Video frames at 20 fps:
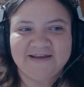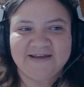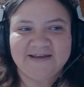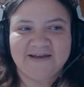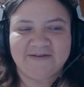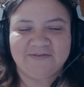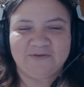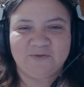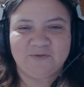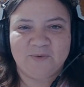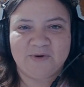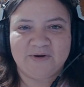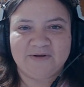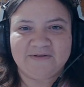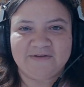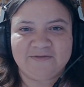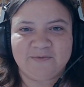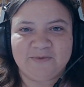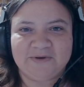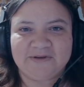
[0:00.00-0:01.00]
and the
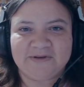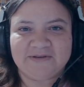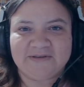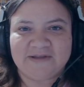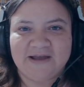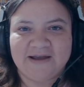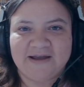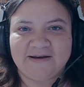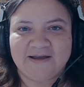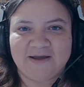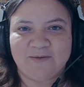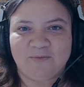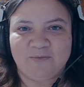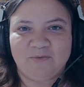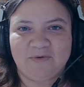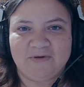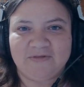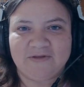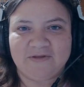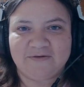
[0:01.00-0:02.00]
words wouldn't line
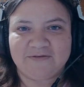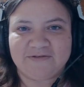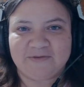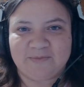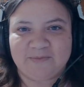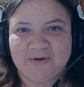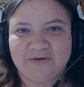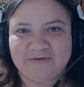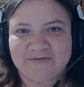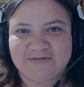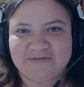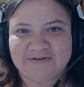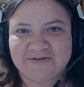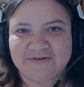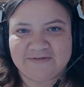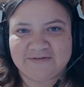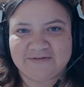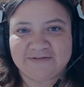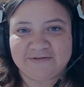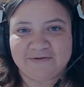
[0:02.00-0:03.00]
up where they were supposed
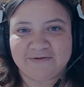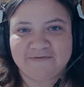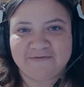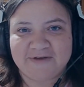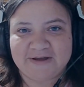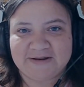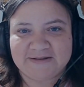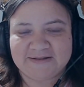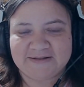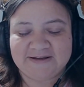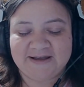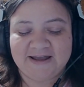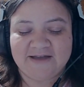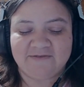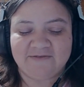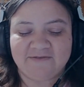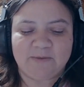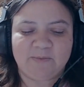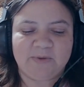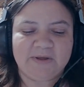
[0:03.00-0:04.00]
to, so I finally
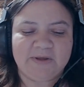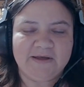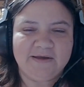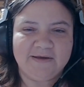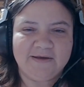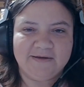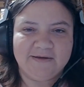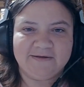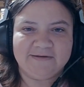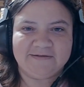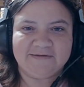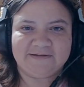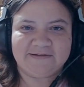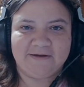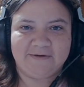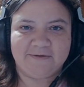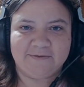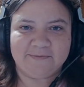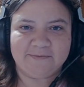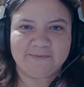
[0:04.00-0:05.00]
gave up.
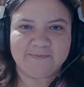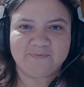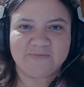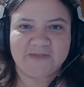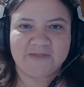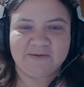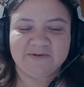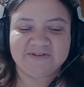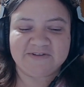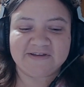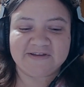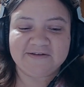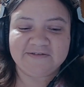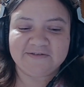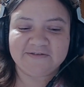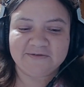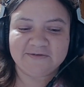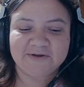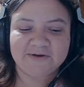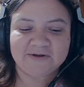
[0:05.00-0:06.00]
So I'm just gonna
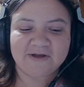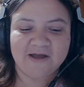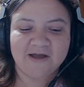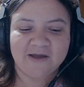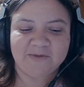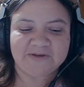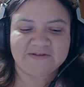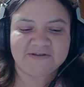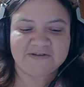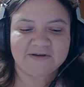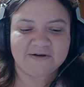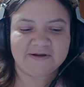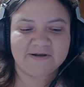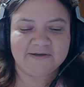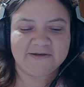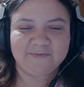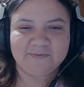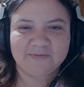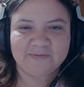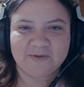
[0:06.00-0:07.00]
do a little
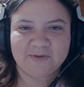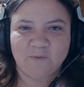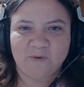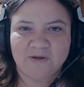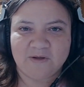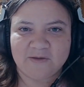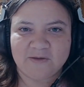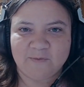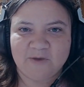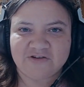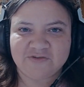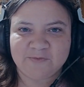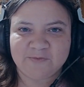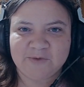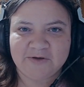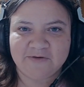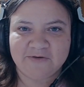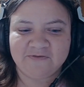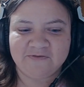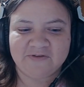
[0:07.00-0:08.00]
commentary while I watch
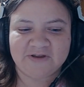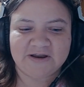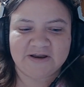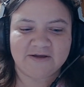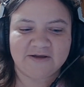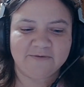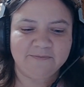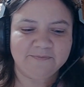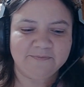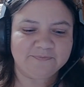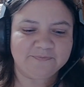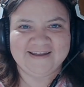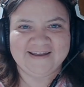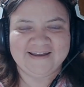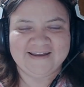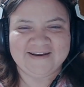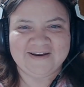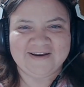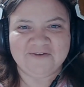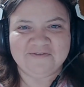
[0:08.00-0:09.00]
my own video,
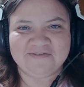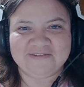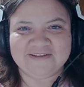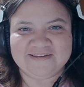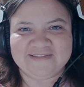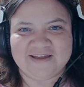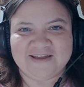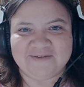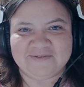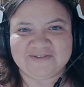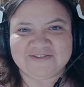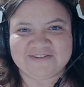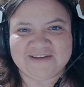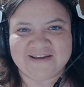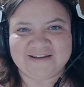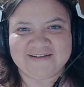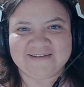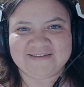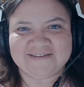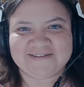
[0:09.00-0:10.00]
and hopefully that will
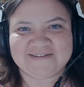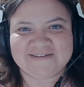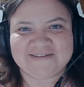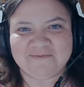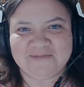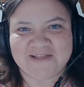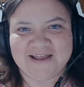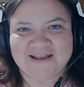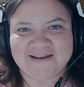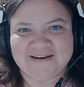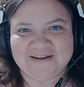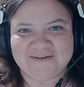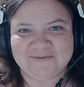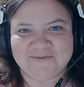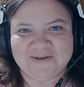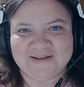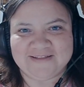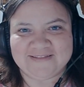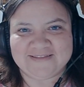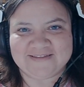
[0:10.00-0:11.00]
shed some light
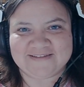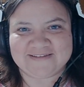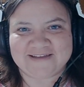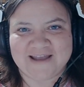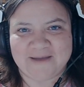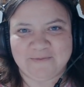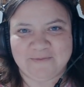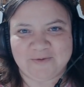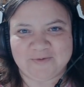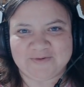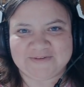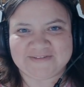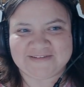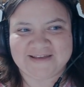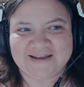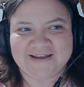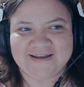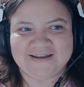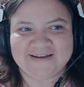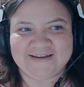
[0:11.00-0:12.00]
on what the scammer was
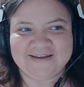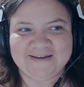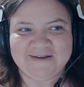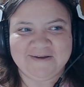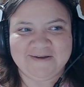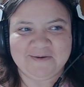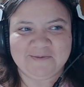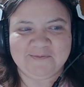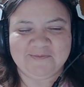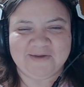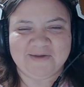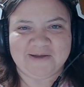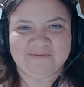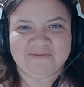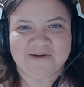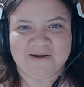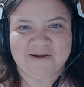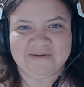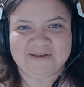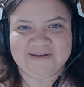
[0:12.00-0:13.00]
saying,
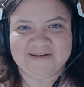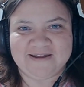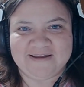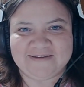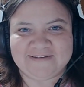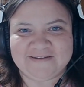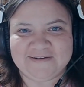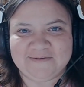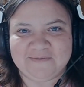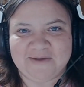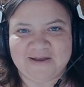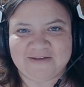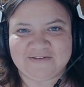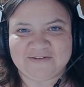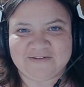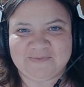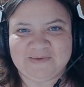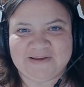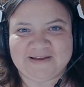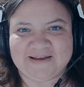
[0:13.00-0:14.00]
but probably not too
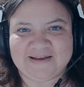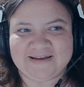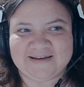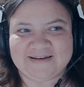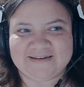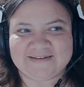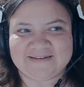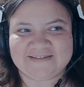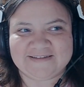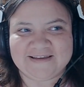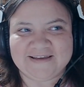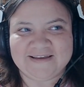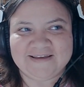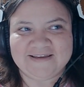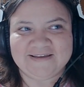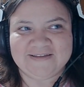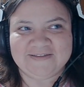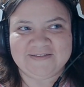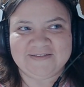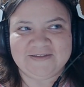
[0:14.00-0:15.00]
much, because
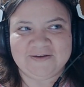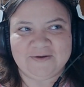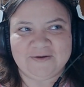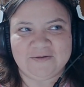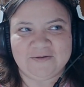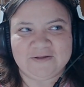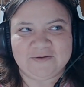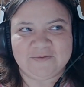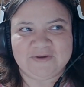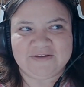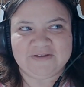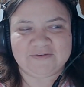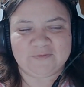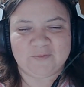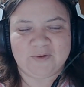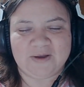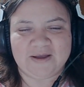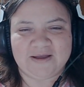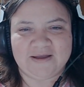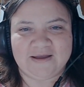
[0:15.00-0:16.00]
the only reason
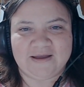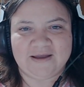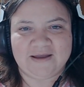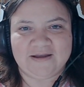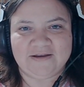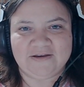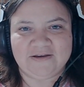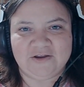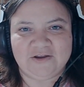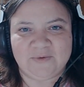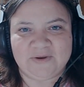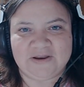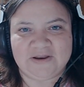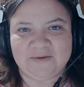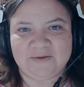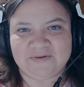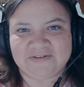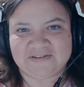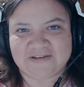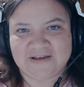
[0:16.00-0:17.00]
why I knew what
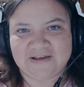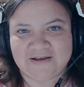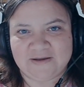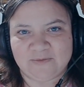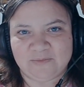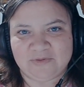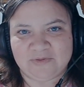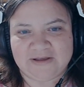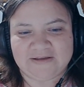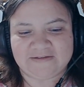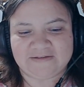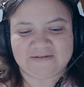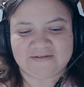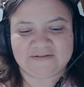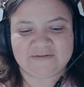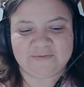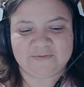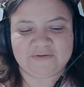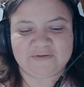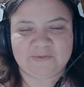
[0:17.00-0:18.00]
he was saying in
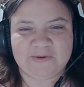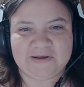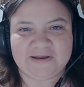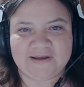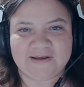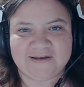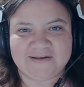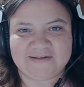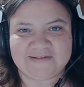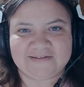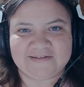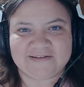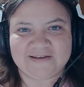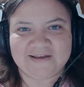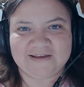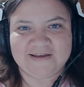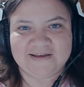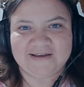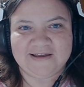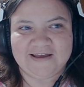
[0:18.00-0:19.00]
places was because
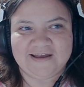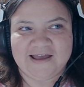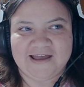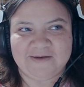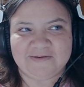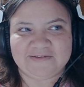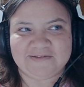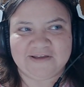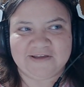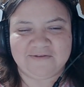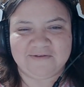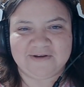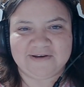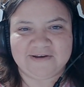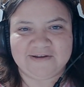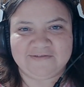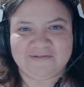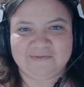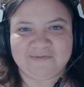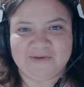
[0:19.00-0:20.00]
I was
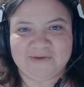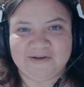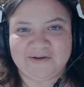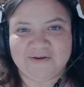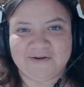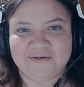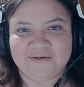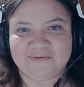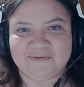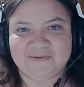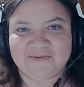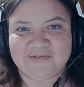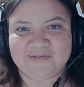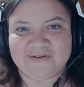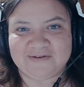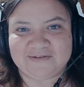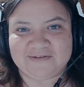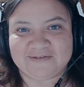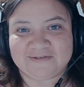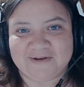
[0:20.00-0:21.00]
already familiar with
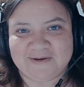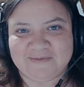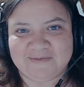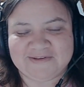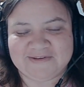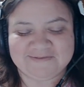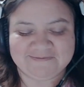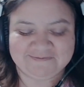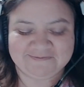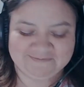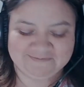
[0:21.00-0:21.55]
their script.